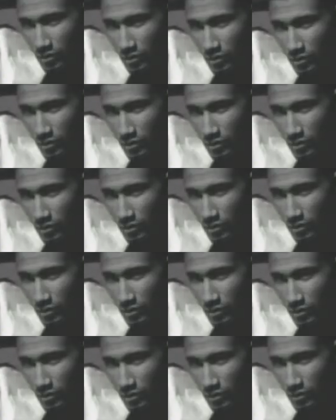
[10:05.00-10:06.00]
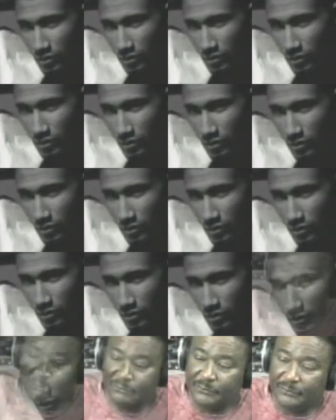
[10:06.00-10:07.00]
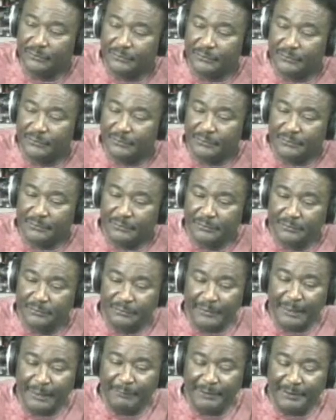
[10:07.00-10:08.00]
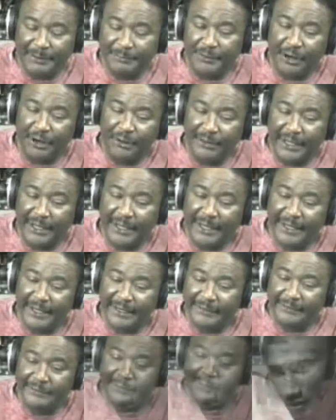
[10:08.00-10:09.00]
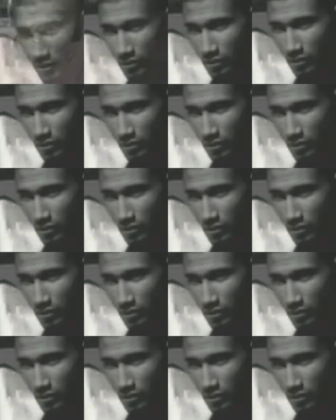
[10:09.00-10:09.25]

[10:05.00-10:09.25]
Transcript: Yeah, he's got a cone head too. Like one of them cone heads, you know, you see